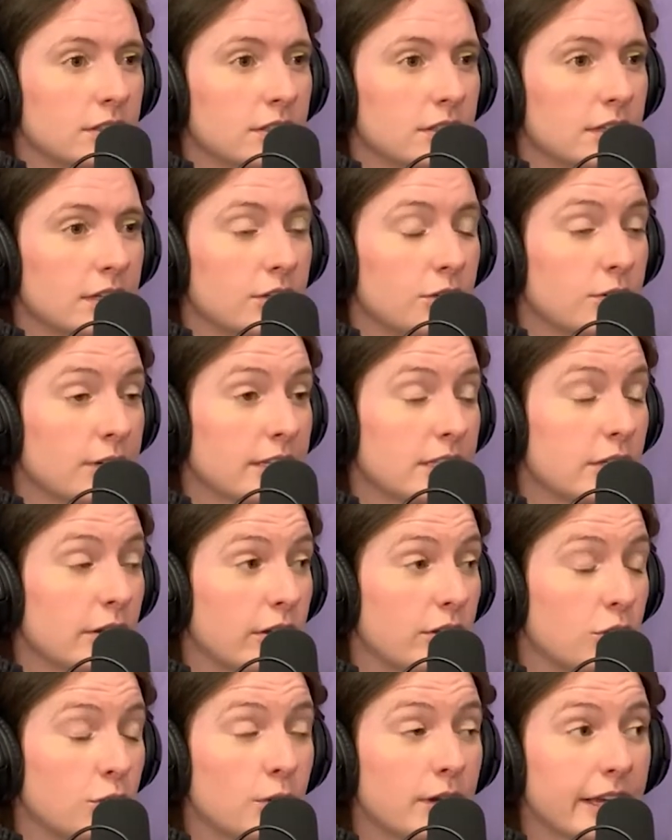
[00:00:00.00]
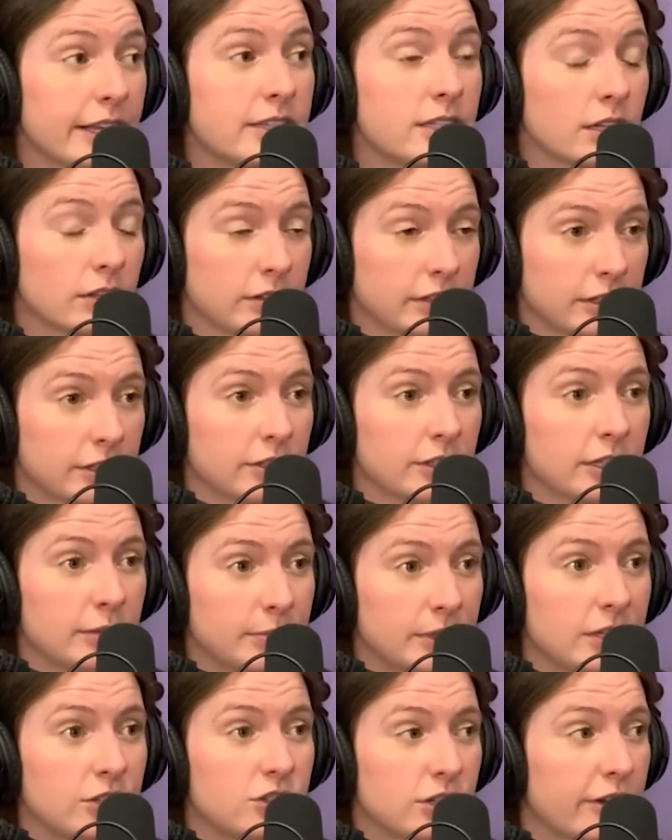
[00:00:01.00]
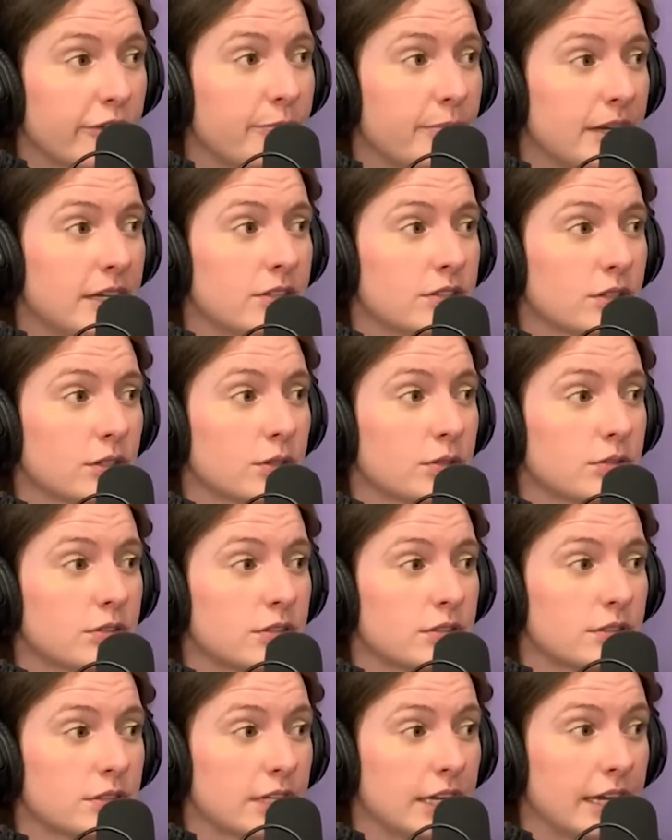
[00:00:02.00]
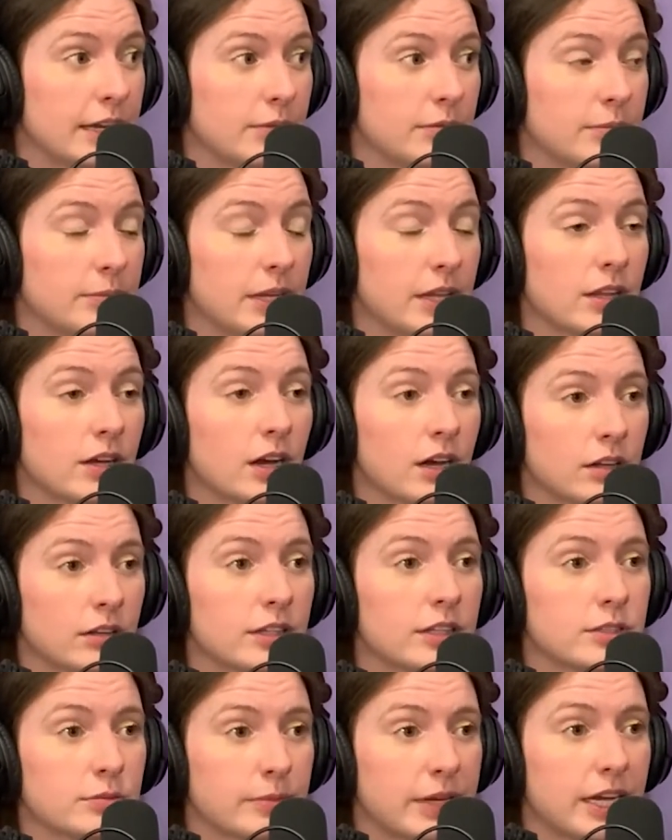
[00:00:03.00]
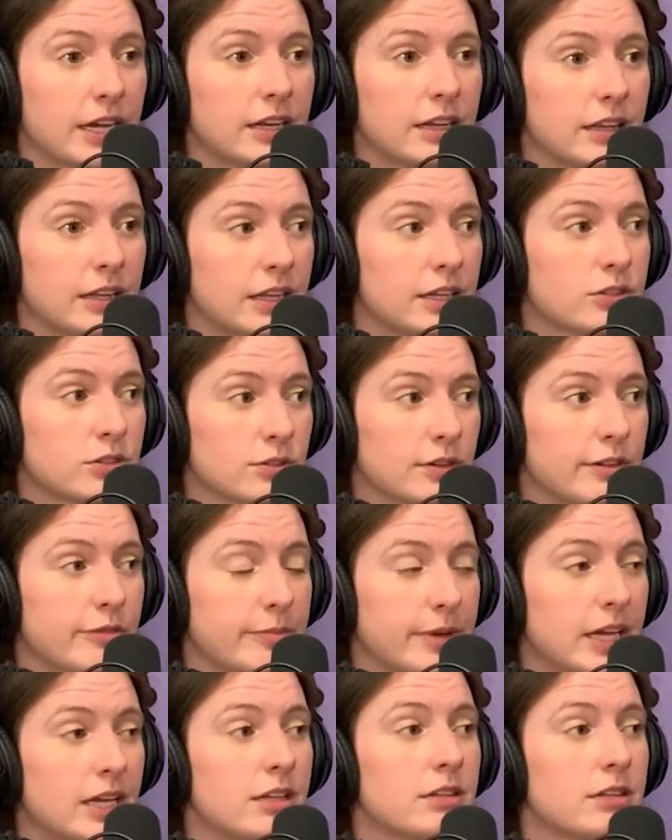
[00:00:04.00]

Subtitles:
And you get to literally be Jeff Bezos and be the ugliest man in the history of men.